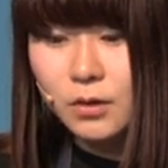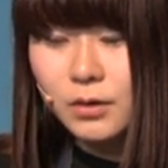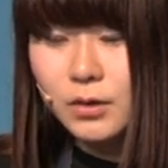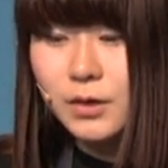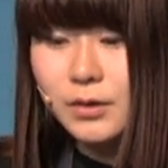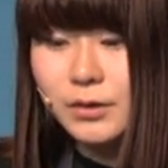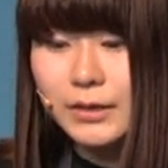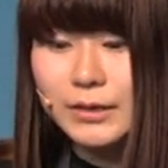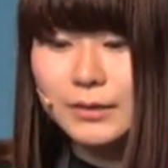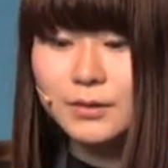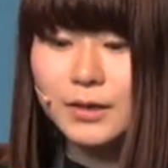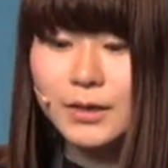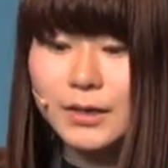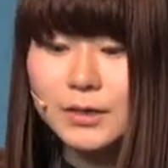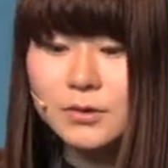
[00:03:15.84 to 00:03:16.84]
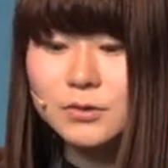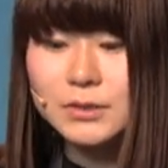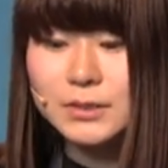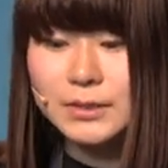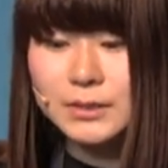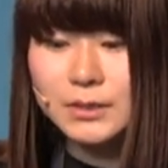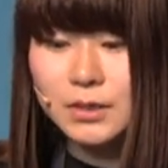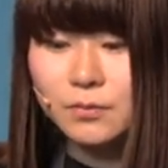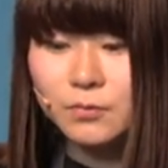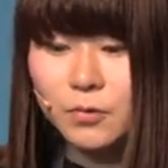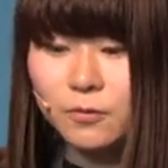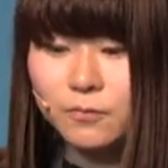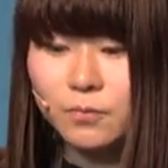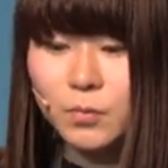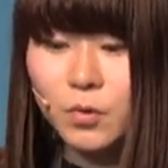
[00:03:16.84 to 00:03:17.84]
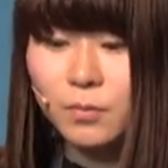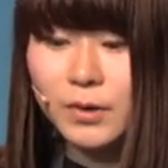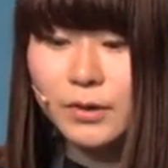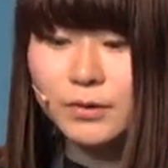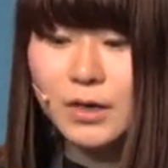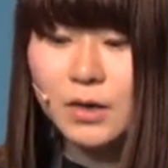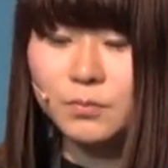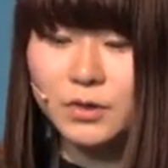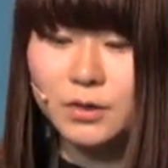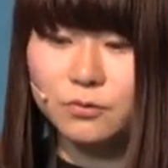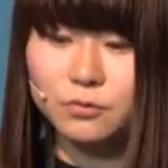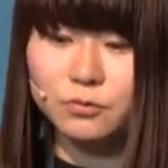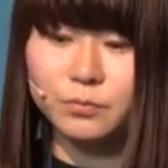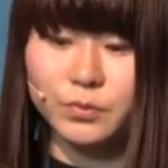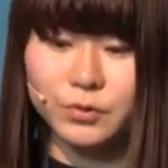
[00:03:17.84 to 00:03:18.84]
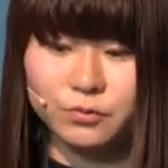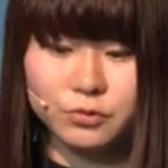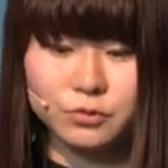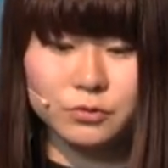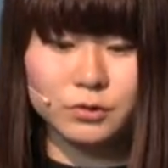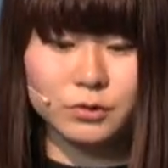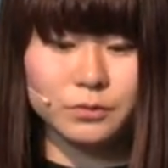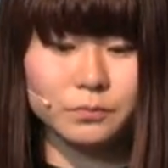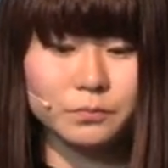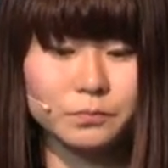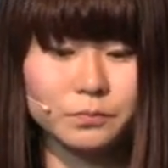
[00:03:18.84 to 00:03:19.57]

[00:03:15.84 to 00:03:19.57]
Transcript: Here is the ecosystem of mobile game distribution.